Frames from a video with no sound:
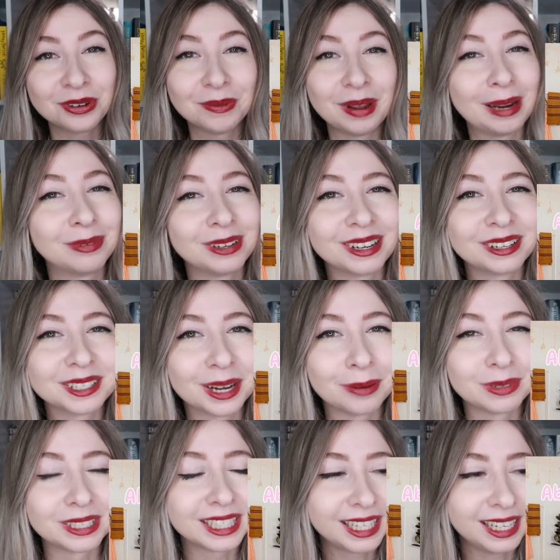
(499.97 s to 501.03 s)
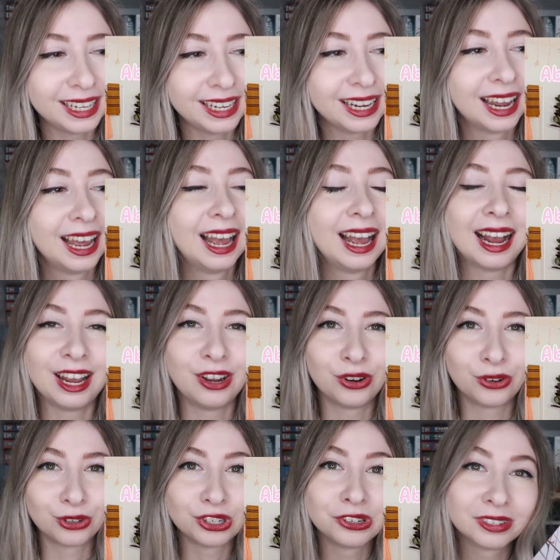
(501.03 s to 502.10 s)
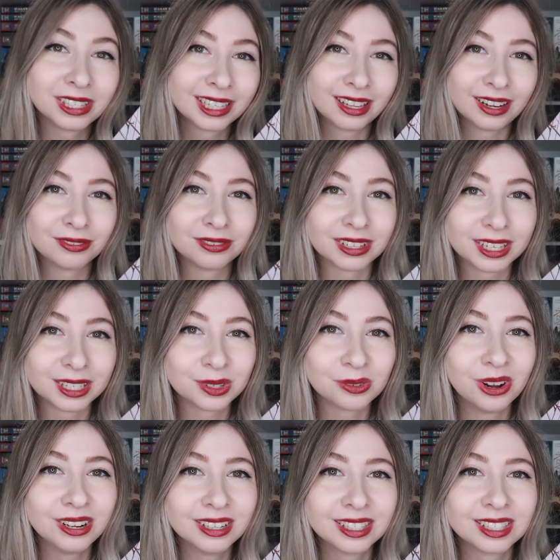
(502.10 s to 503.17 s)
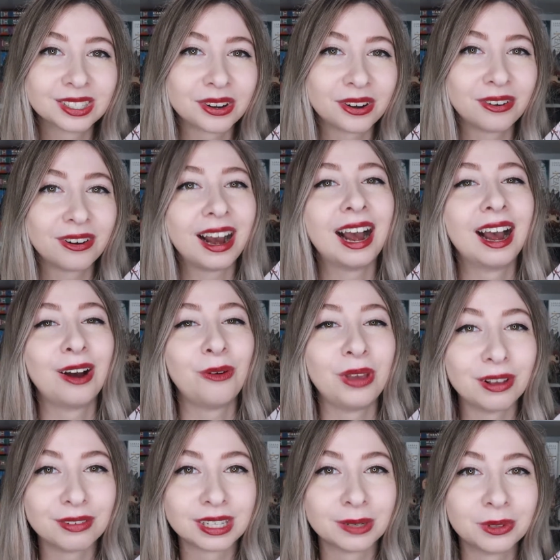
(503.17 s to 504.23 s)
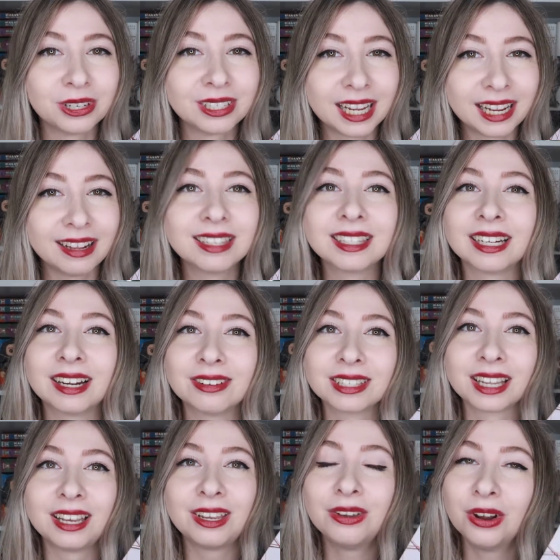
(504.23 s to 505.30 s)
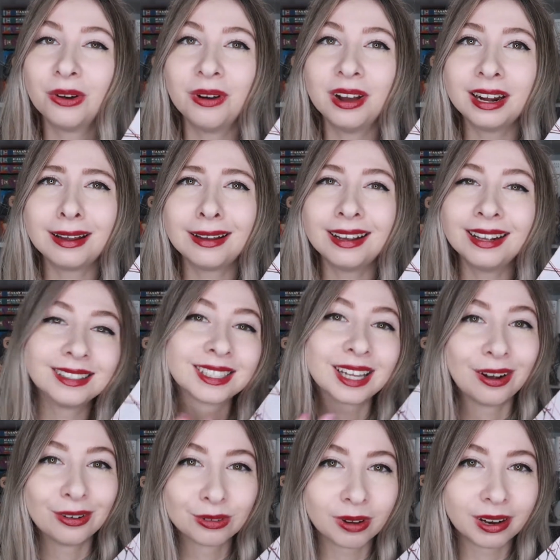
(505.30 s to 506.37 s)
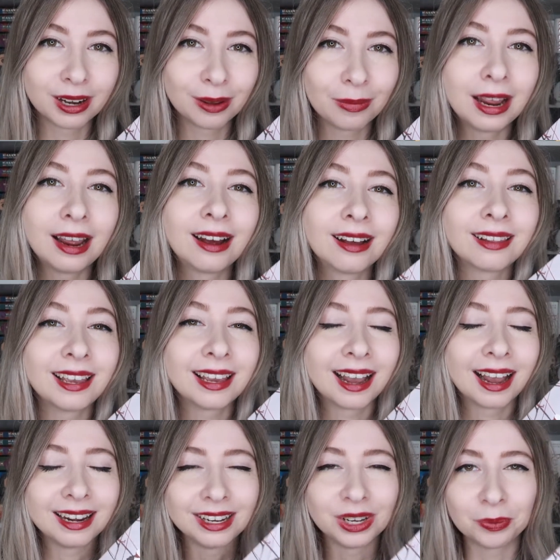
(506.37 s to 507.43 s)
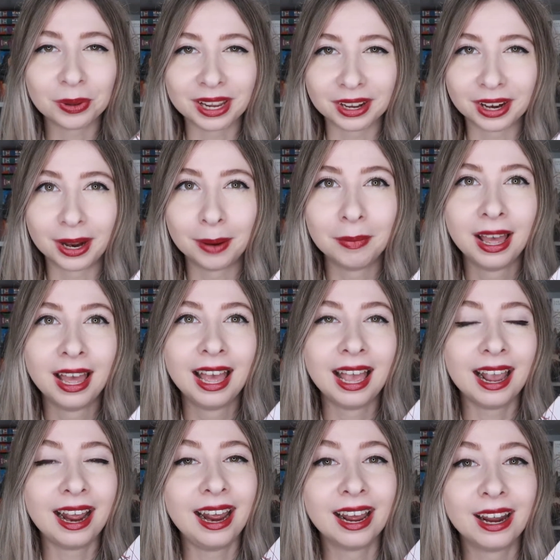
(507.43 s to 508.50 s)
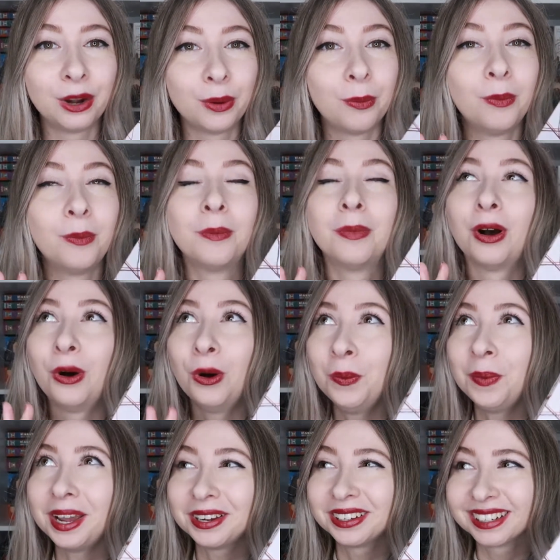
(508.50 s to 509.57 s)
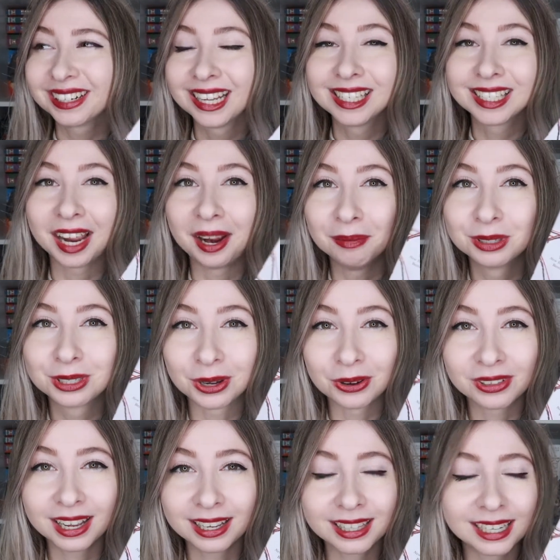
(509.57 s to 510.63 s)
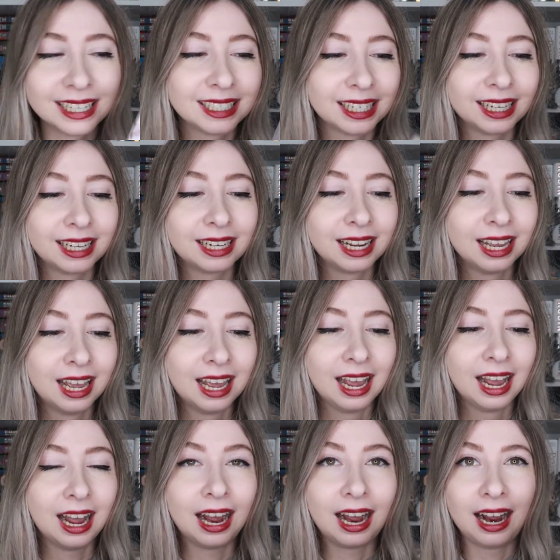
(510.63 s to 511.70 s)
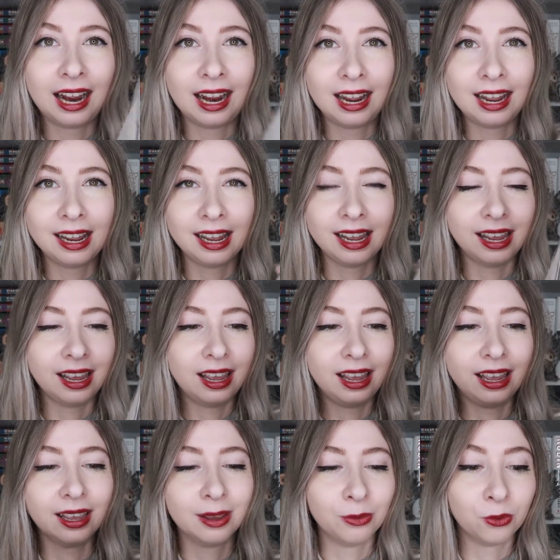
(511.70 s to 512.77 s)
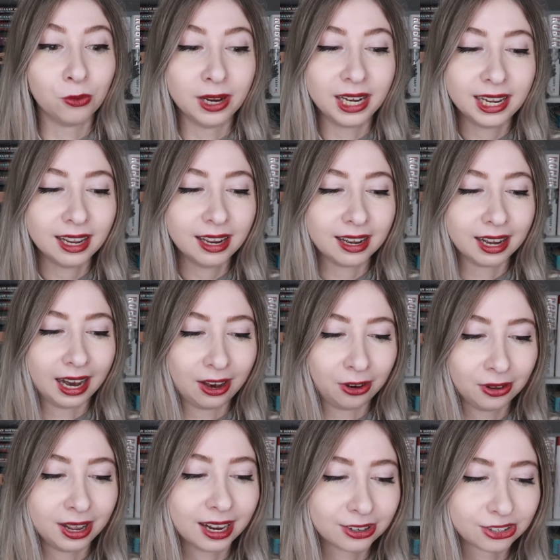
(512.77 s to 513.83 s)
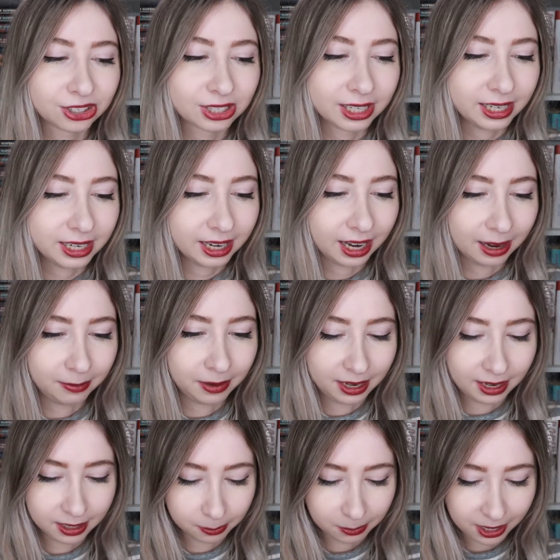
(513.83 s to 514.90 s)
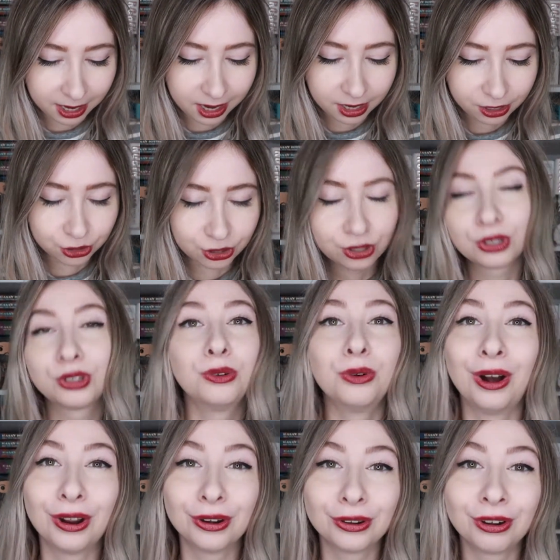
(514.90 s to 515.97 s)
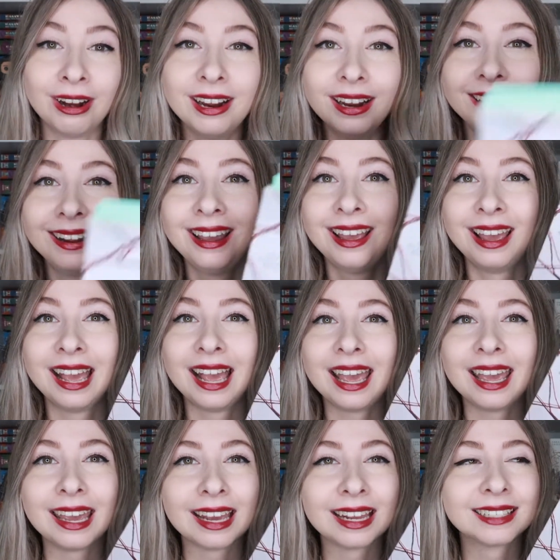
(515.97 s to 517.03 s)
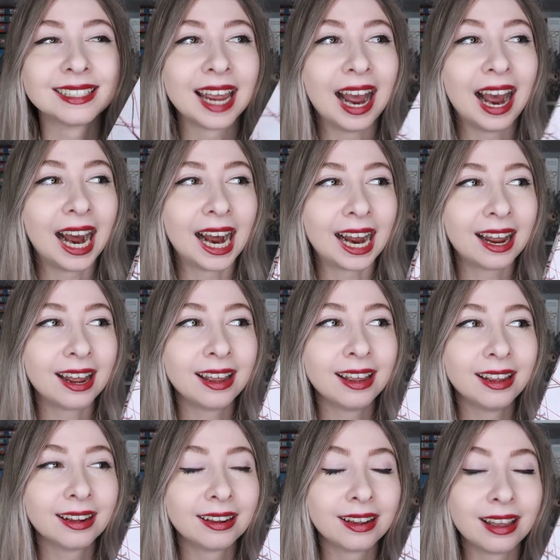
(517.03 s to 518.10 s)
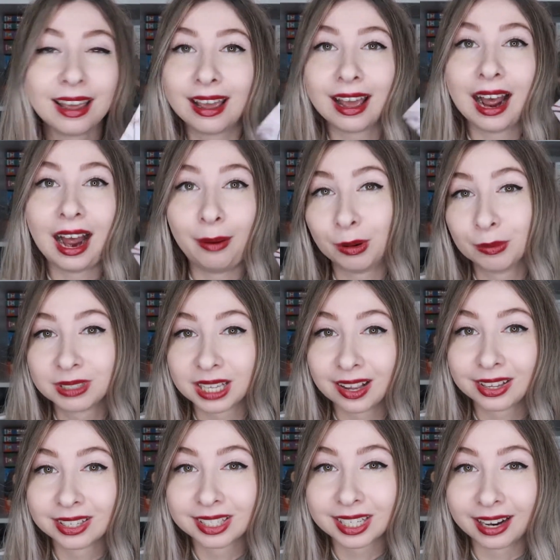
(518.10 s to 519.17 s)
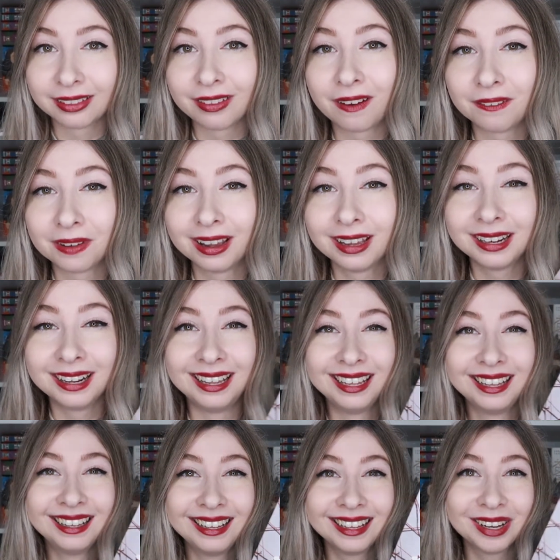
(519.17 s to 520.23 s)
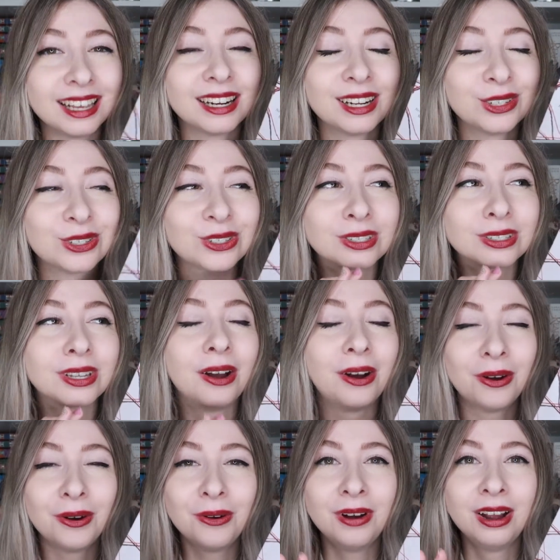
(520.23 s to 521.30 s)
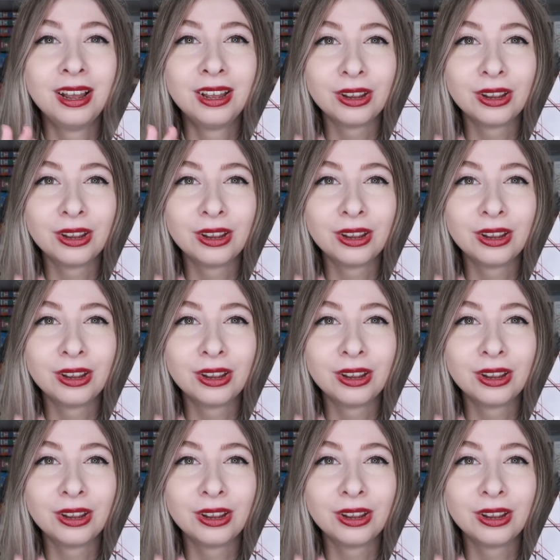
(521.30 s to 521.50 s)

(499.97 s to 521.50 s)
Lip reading: from Abigail's Cup of Tea, I know she really loved this one, so we have similar tastes, and I was like, you know what, it sounds right up my alley, I need to pick it up. And oh my goodness, I'm so glad that I did. I am reading it now, actually. I'm on page 200 and I'm obsessed. I love it. It is so